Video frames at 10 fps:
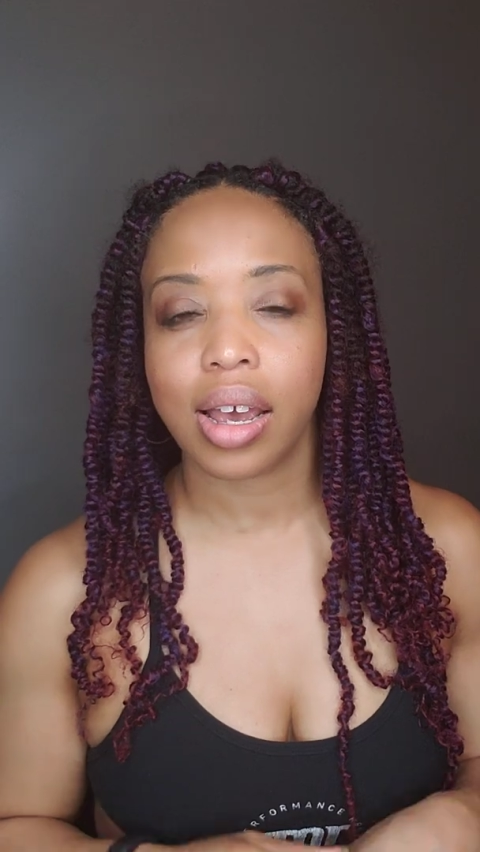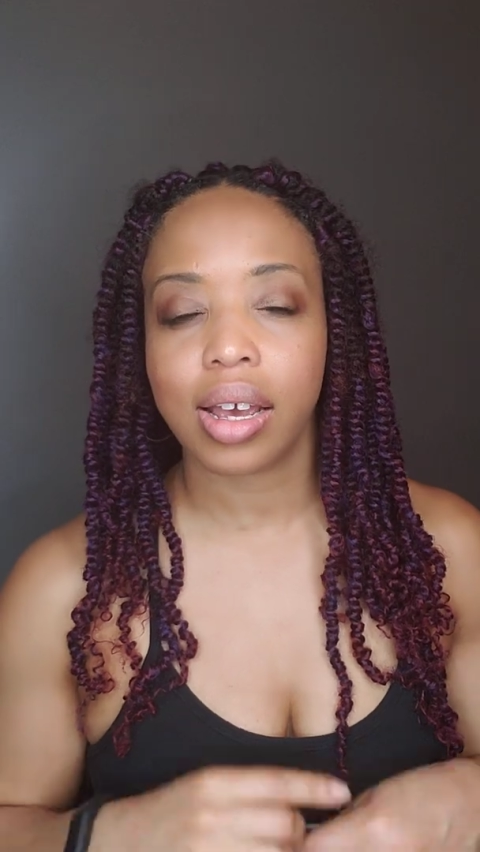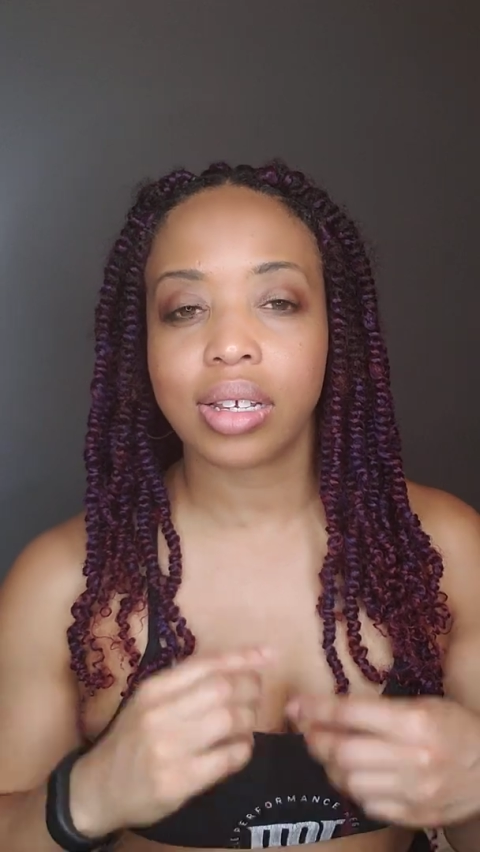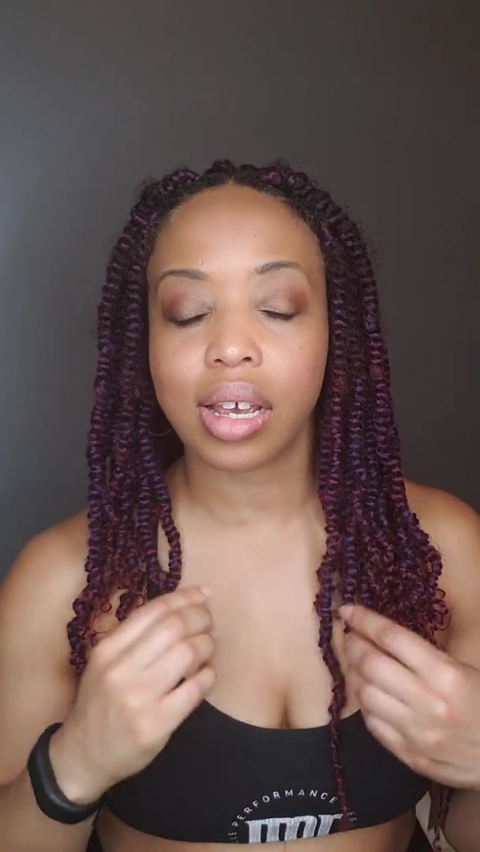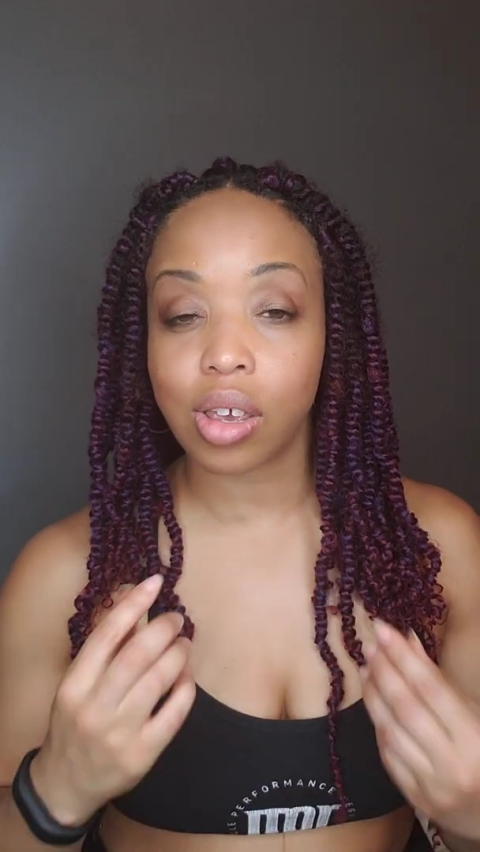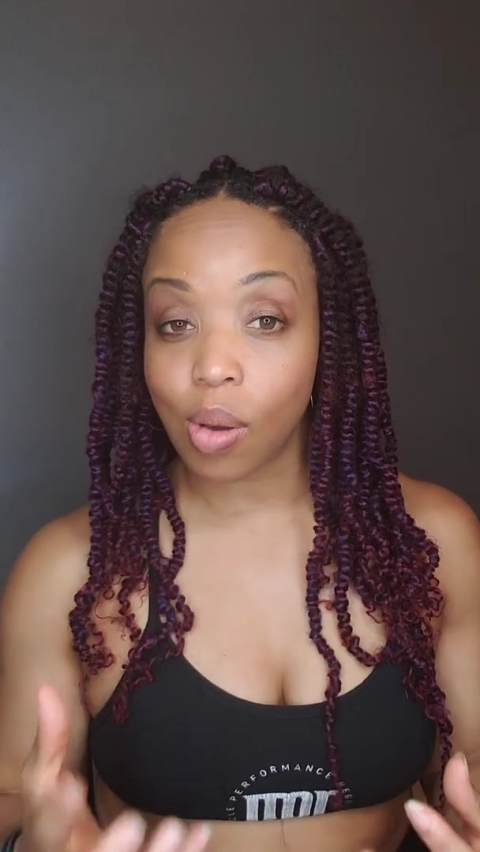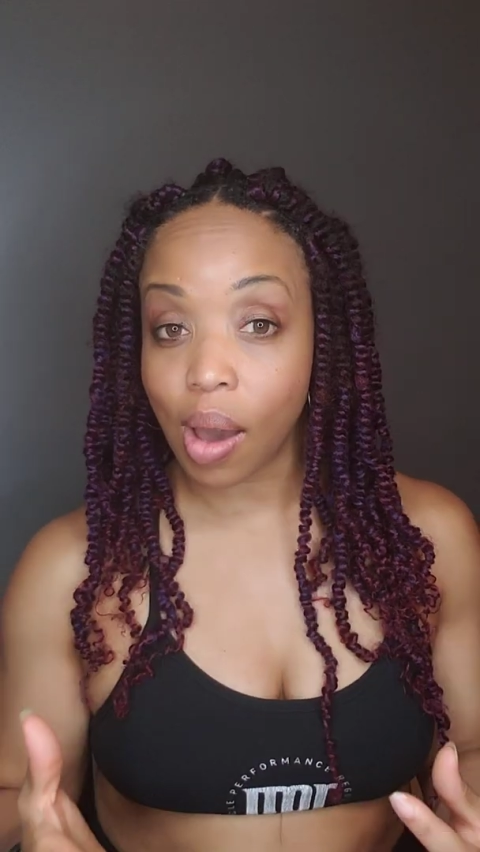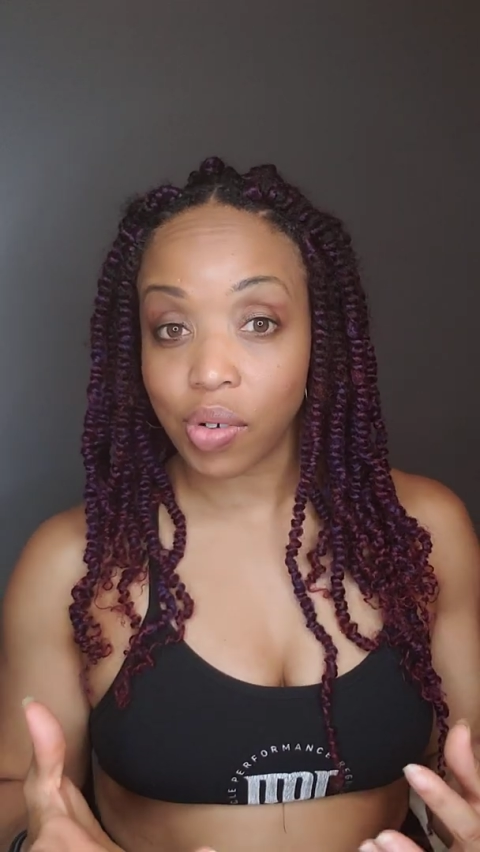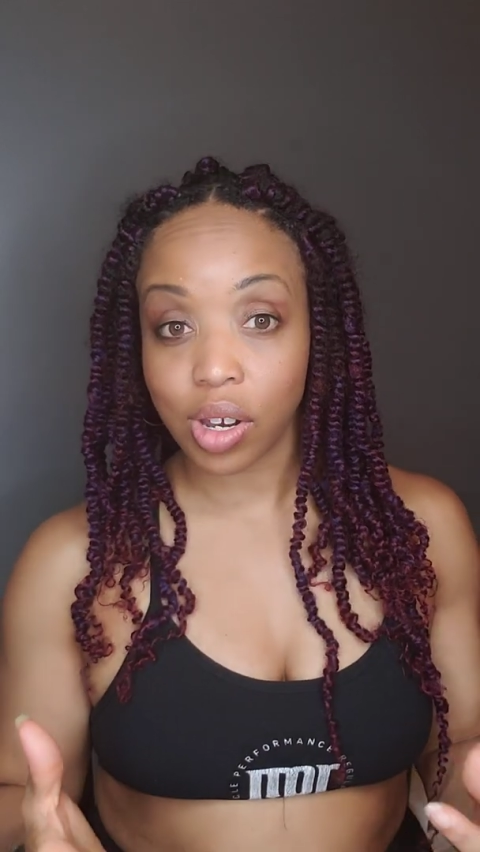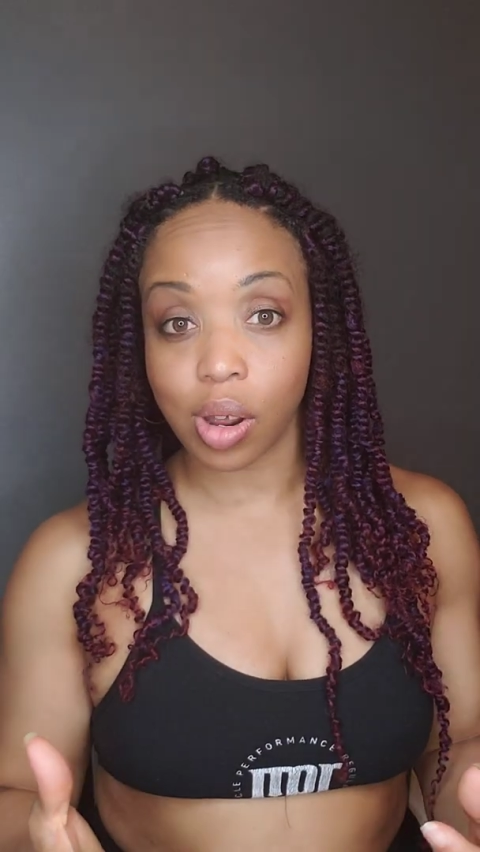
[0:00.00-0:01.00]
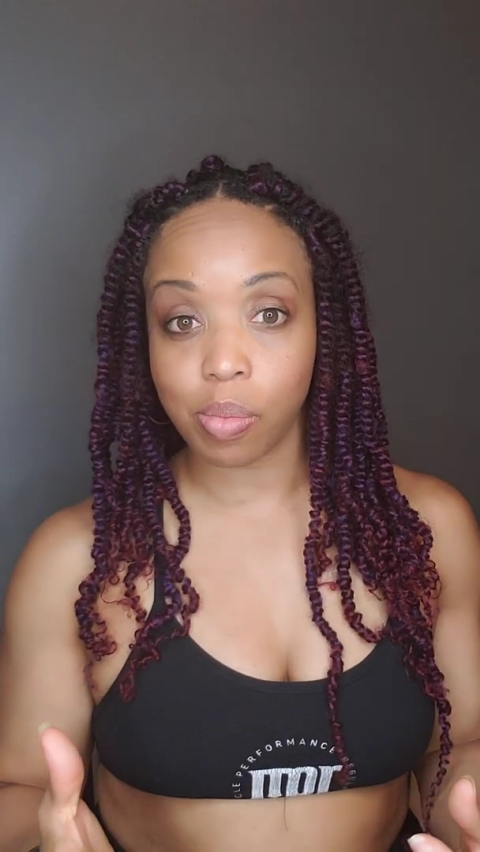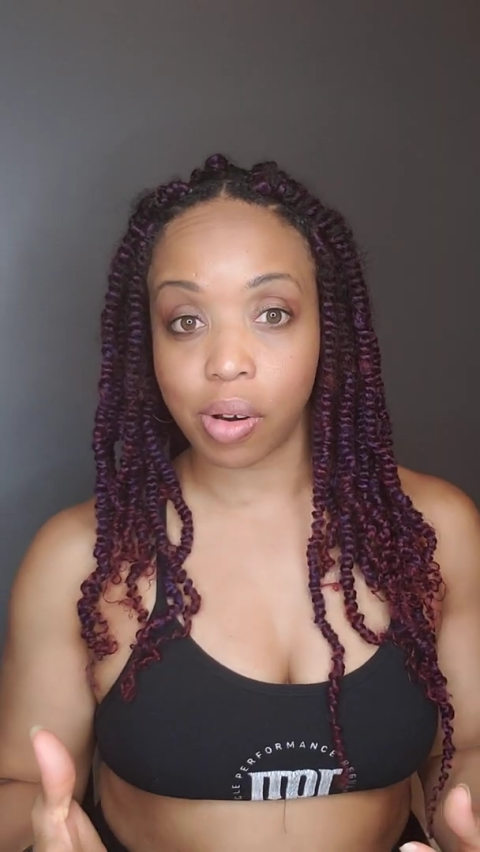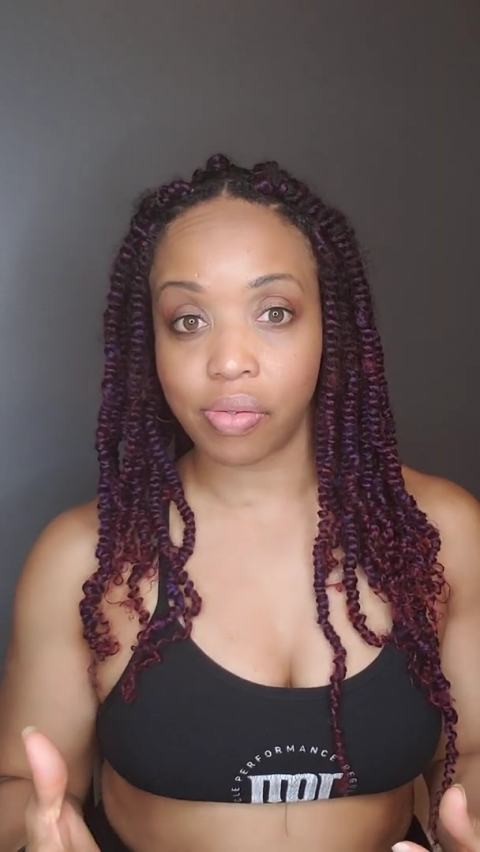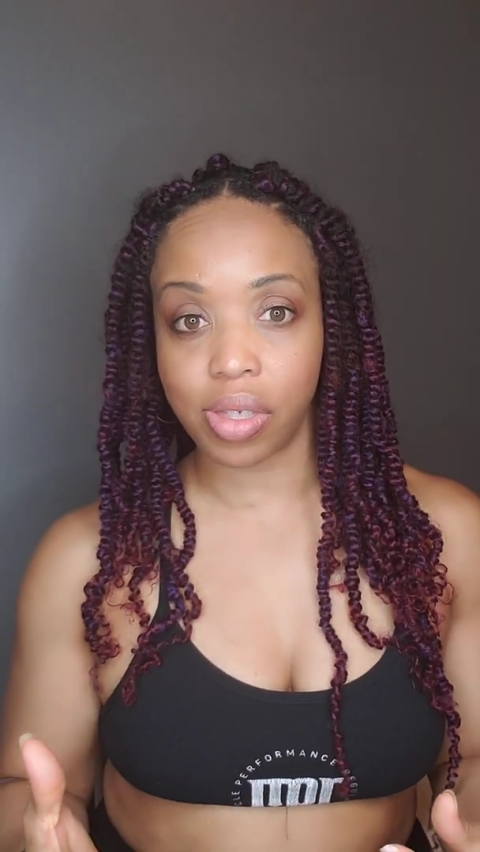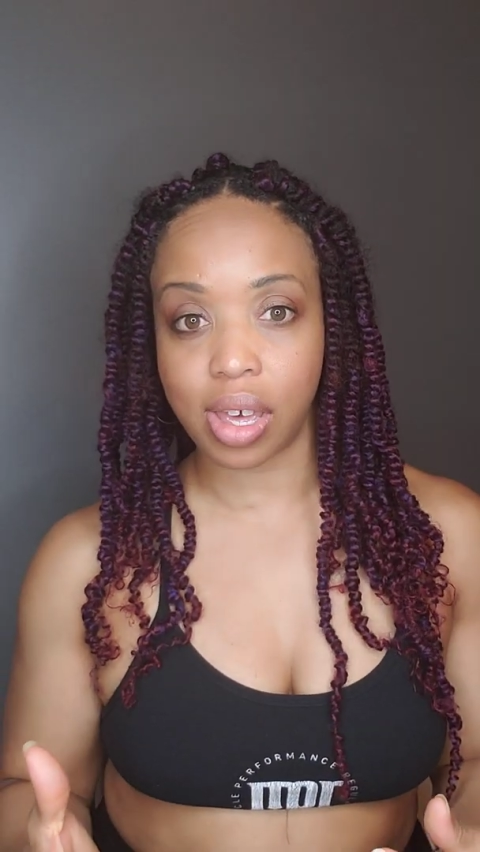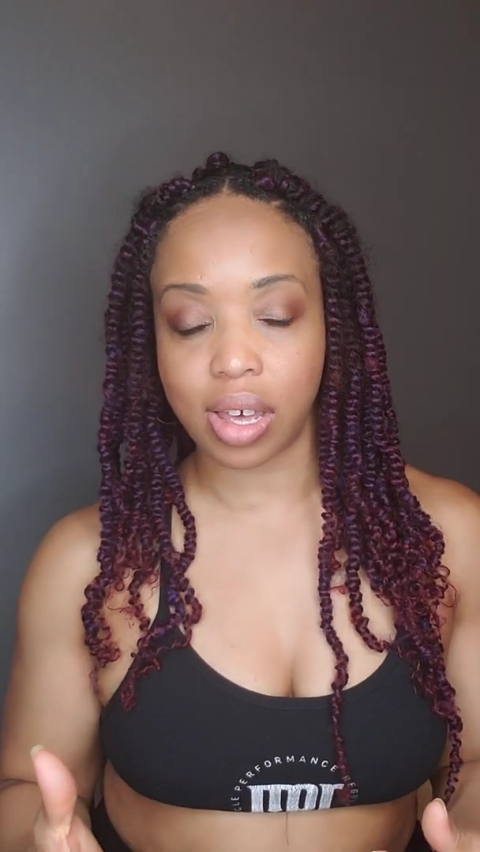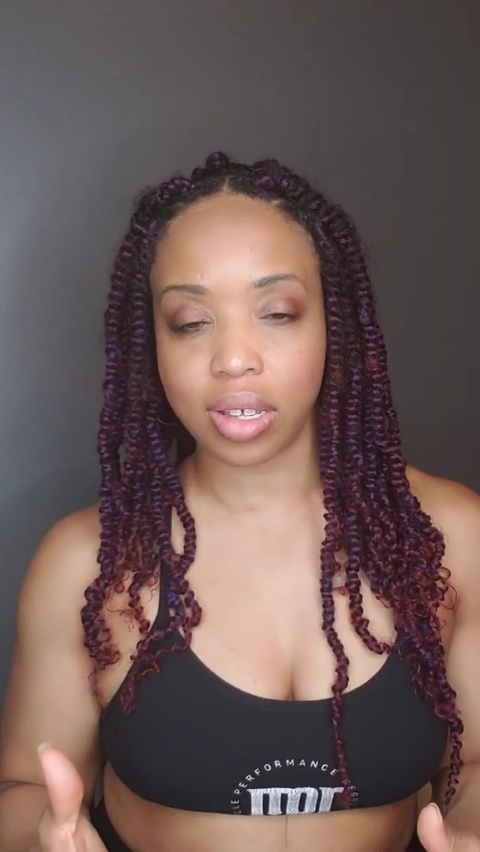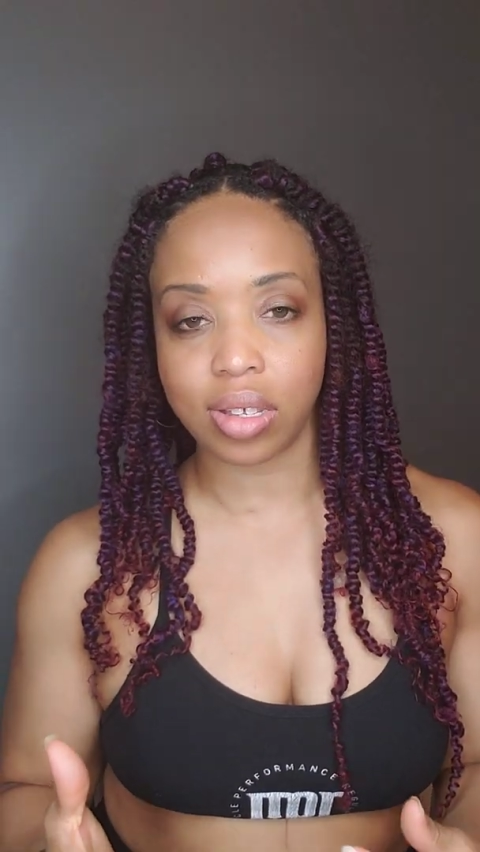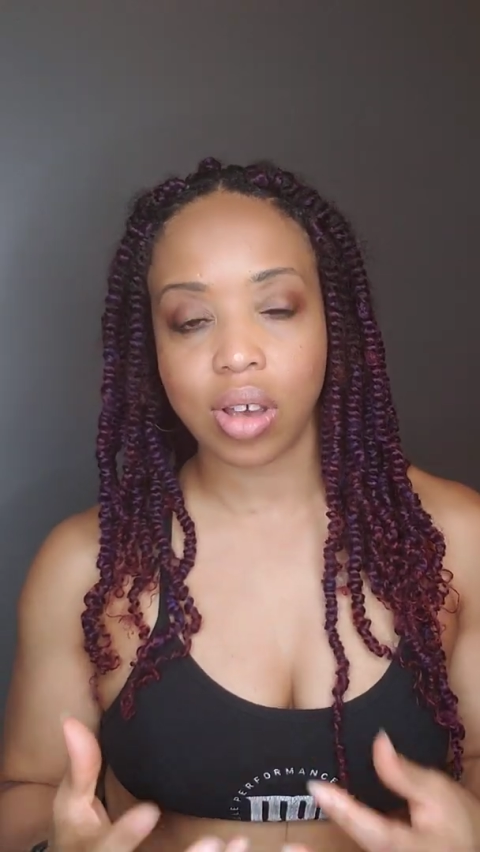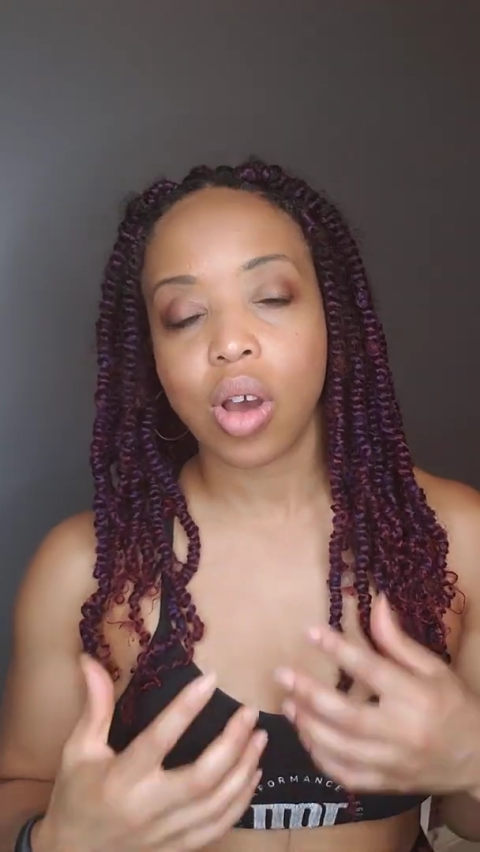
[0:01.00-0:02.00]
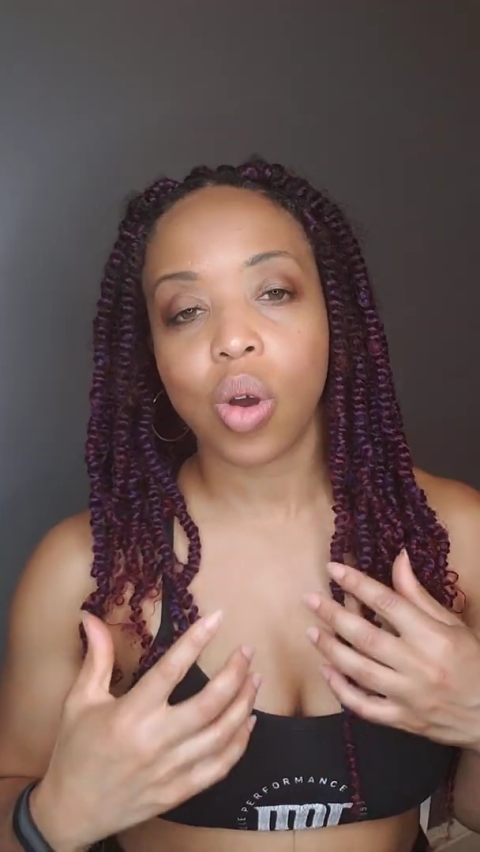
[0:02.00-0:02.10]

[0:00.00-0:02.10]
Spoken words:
is that you have a number of things